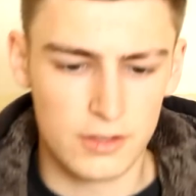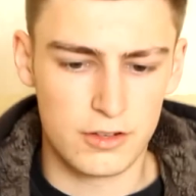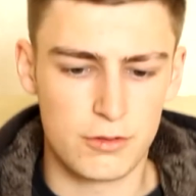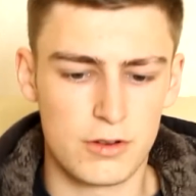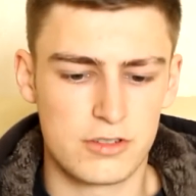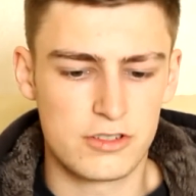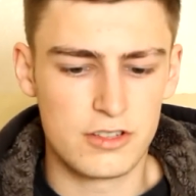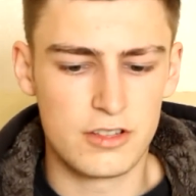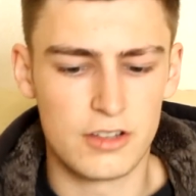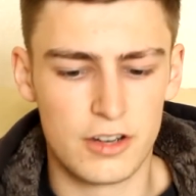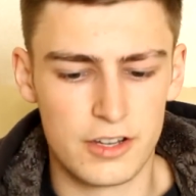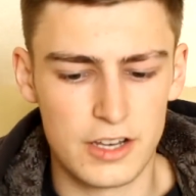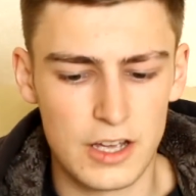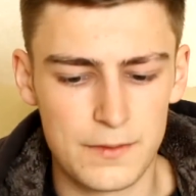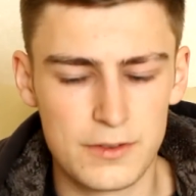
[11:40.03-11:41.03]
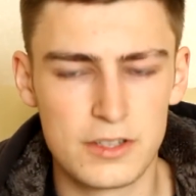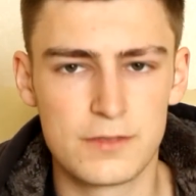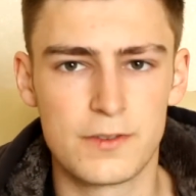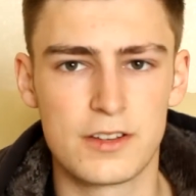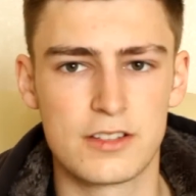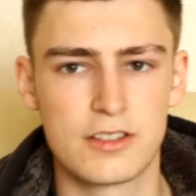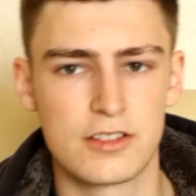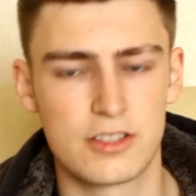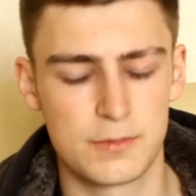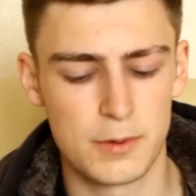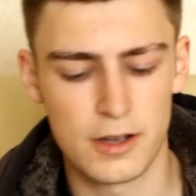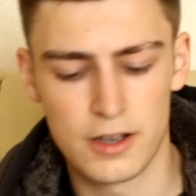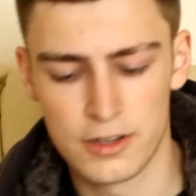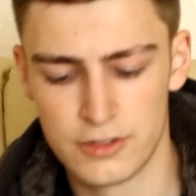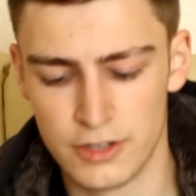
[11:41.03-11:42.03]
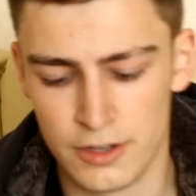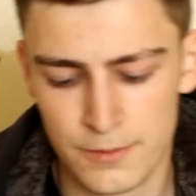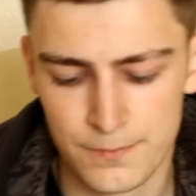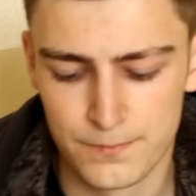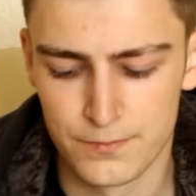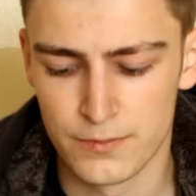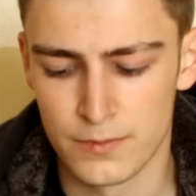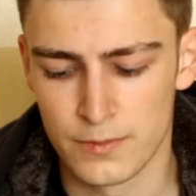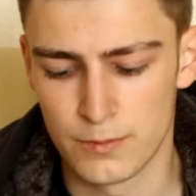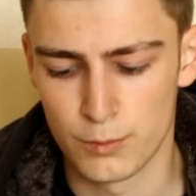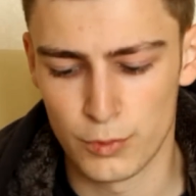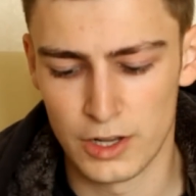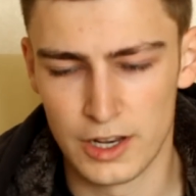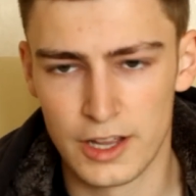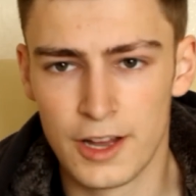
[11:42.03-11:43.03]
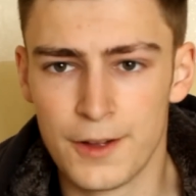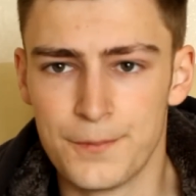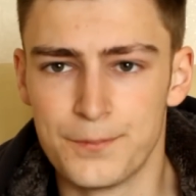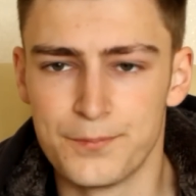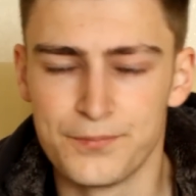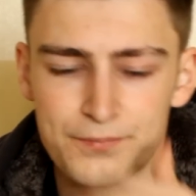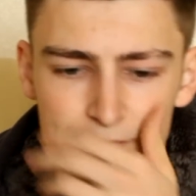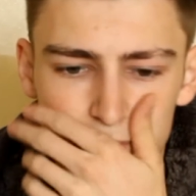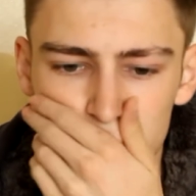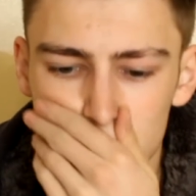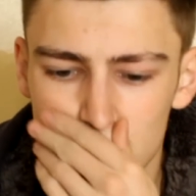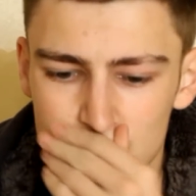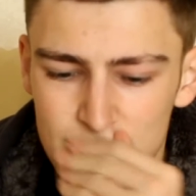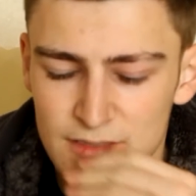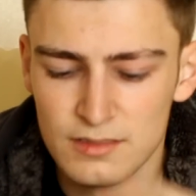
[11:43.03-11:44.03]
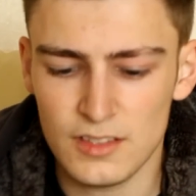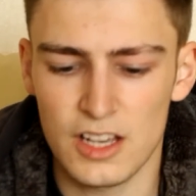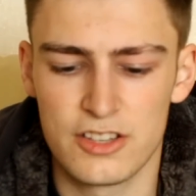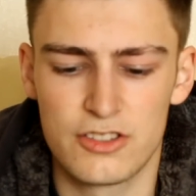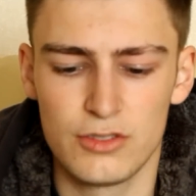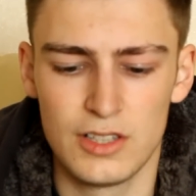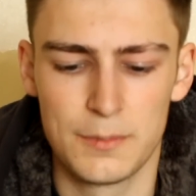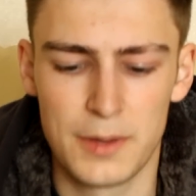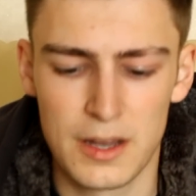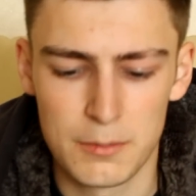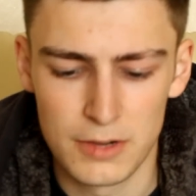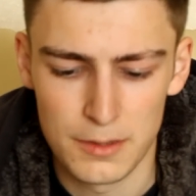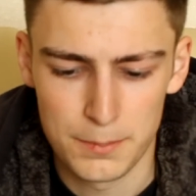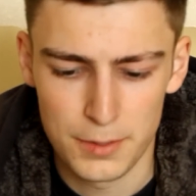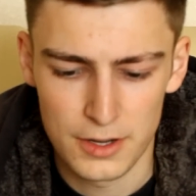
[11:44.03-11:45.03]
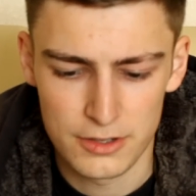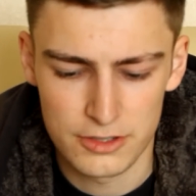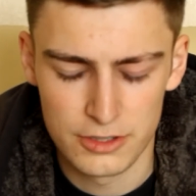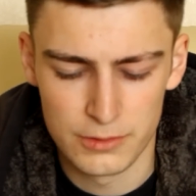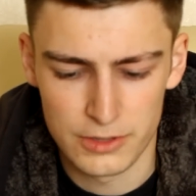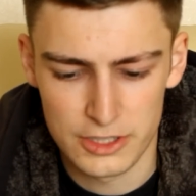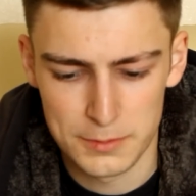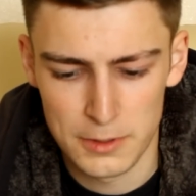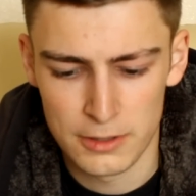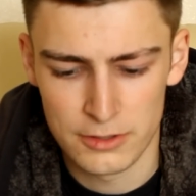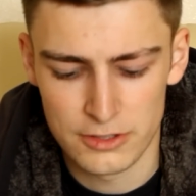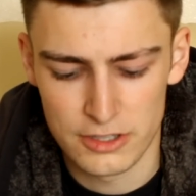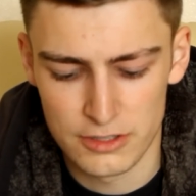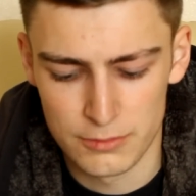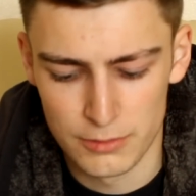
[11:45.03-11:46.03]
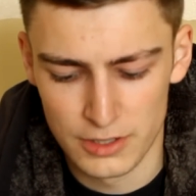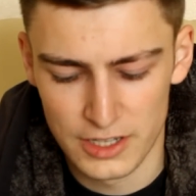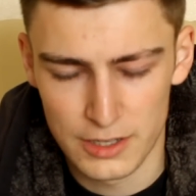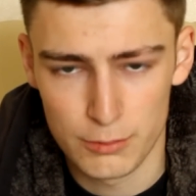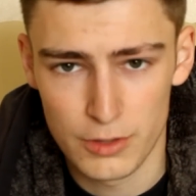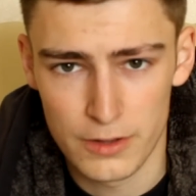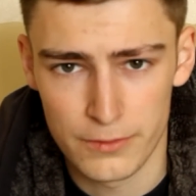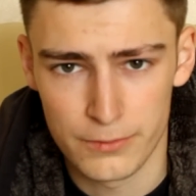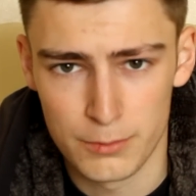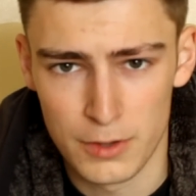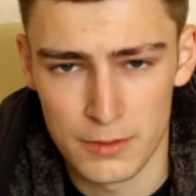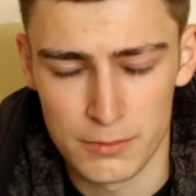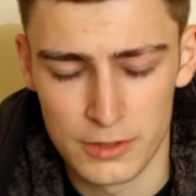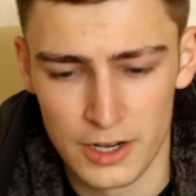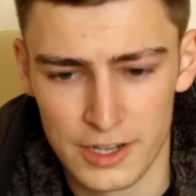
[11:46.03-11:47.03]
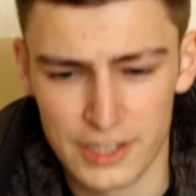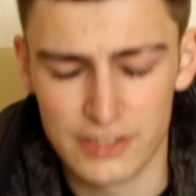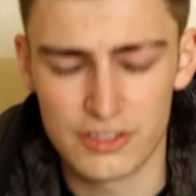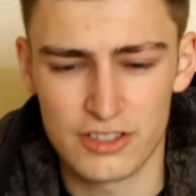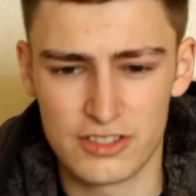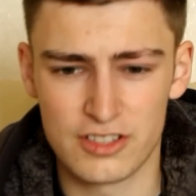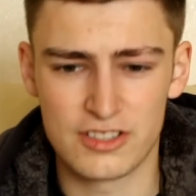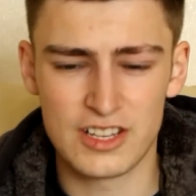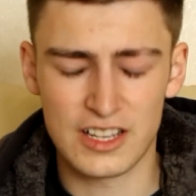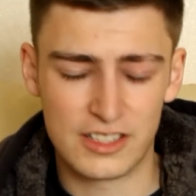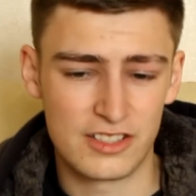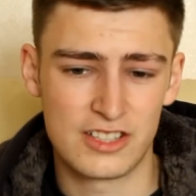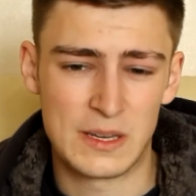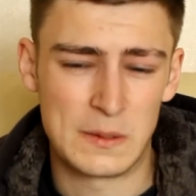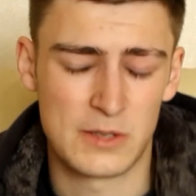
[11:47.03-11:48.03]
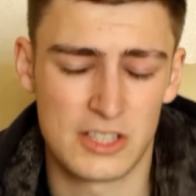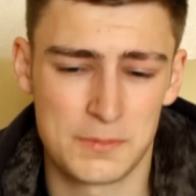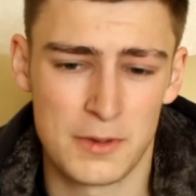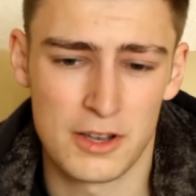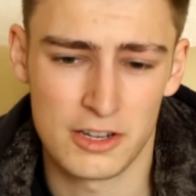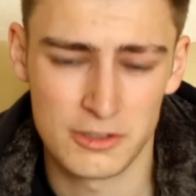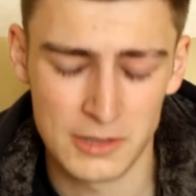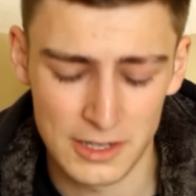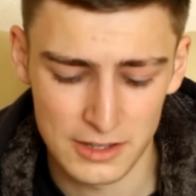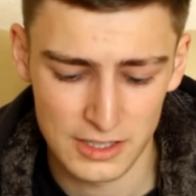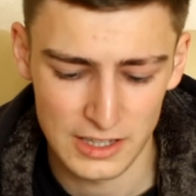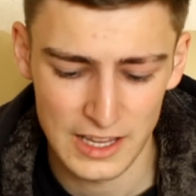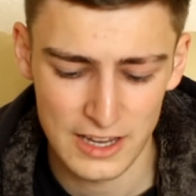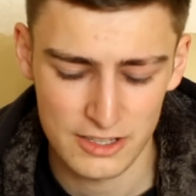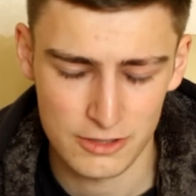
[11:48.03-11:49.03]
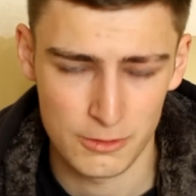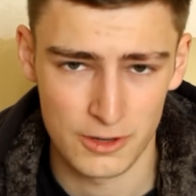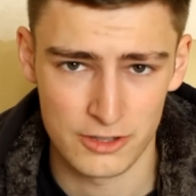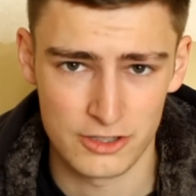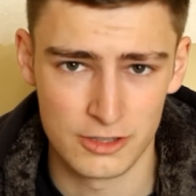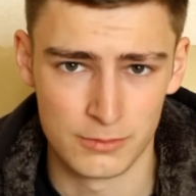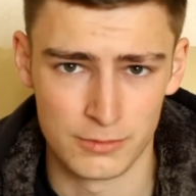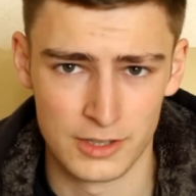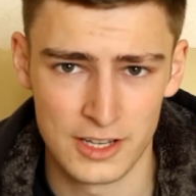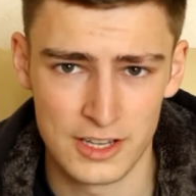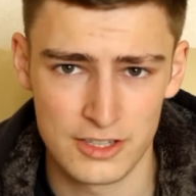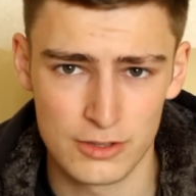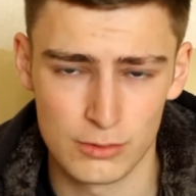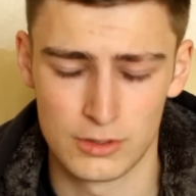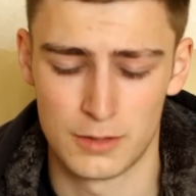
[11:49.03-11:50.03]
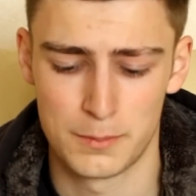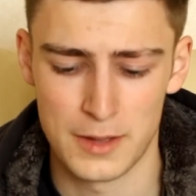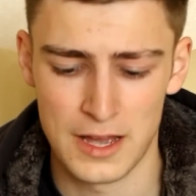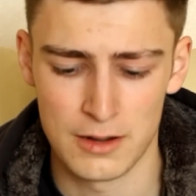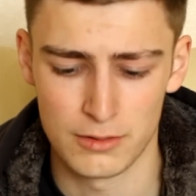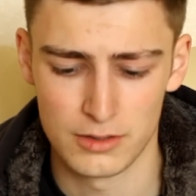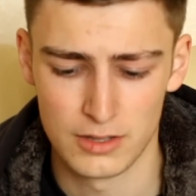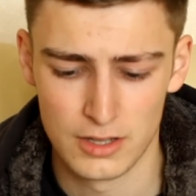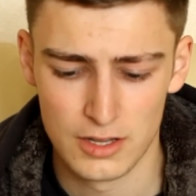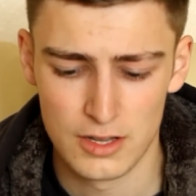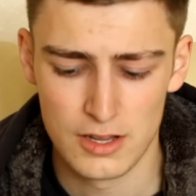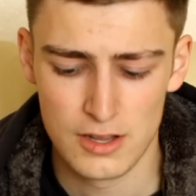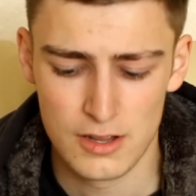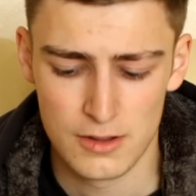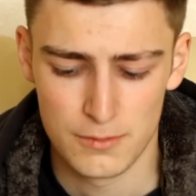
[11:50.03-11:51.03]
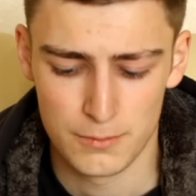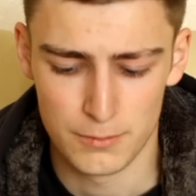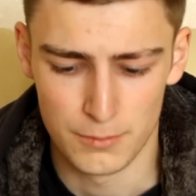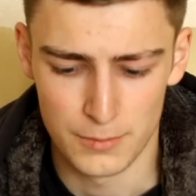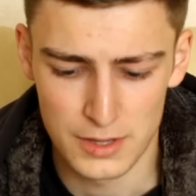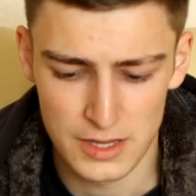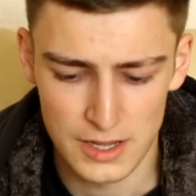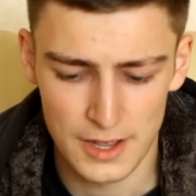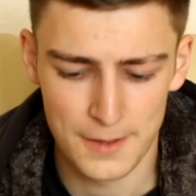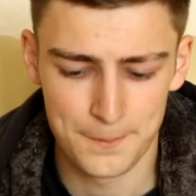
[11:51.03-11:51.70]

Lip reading: Question 9, have these things inspired you? Well, it's all about my personal experiences really with my riding, just exactly the same as I spoke about in the last question, really. It's all about me